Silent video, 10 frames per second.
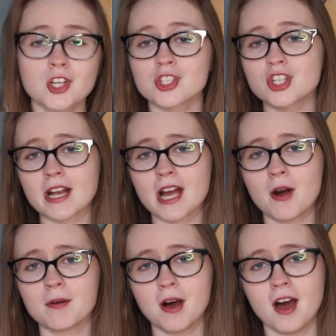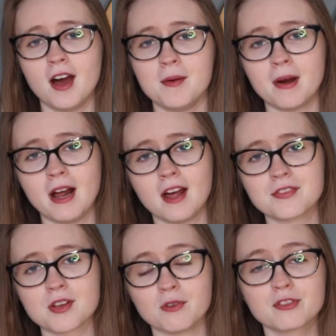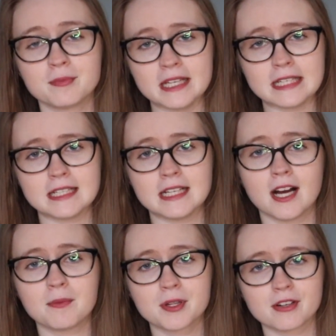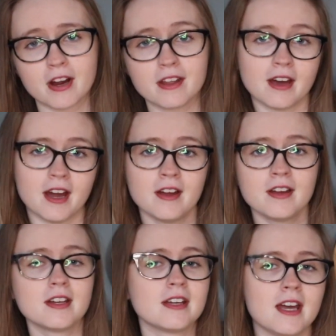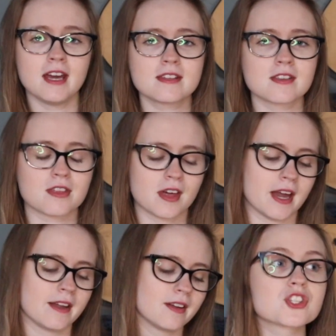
You could check out my love song for Mia Healy. I'll put it right there. It's a thing.